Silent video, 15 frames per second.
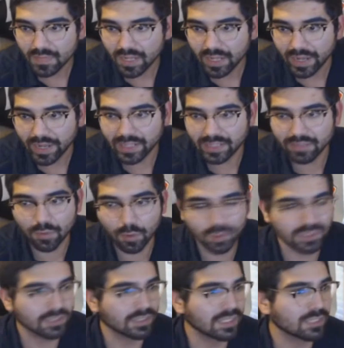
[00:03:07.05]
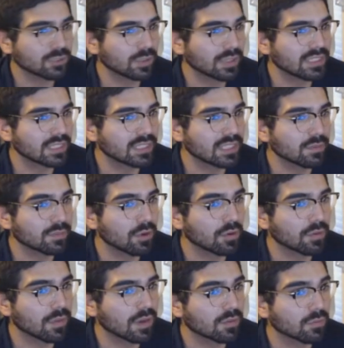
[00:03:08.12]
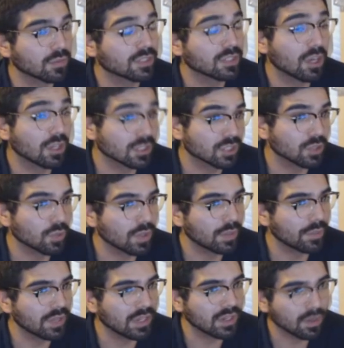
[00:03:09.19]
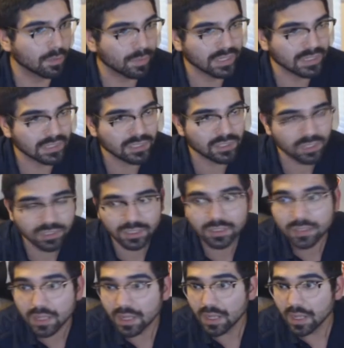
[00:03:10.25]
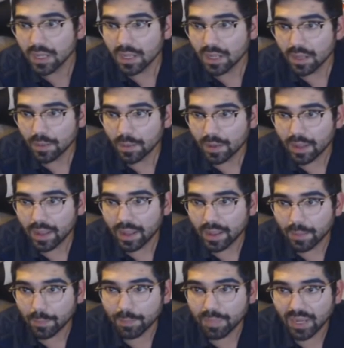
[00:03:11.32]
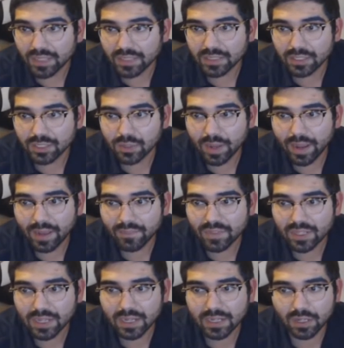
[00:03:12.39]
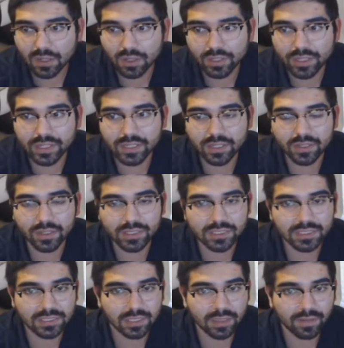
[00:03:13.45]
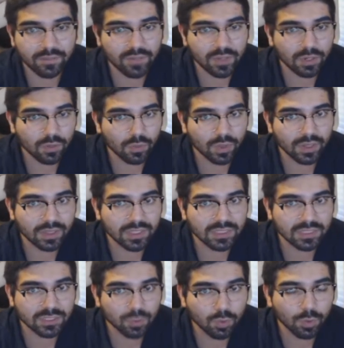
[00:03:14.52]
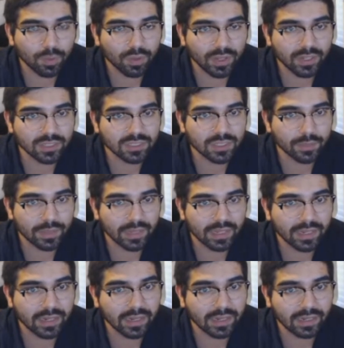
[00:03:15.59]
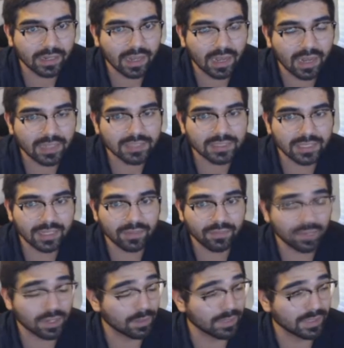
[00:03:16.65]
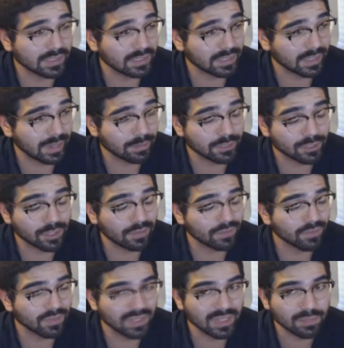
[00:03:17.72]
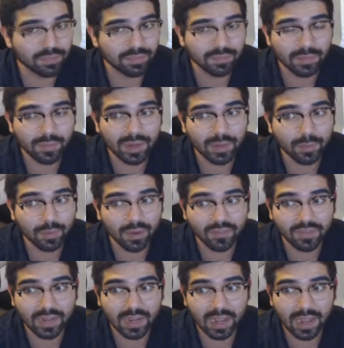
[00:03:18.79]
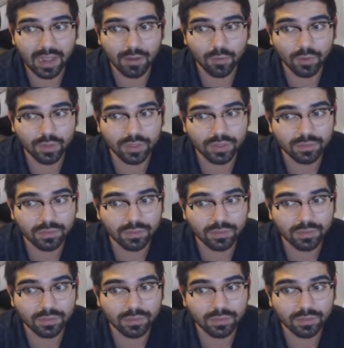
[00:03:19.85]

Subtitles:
And of course, it'll say 2016 Pokemon, which also wouldn't be on base set Charizard. But you have to kind of look into this if you're one of these newer players coming in. And honestly, if you're coming into the game to try and flip and make a profit, I would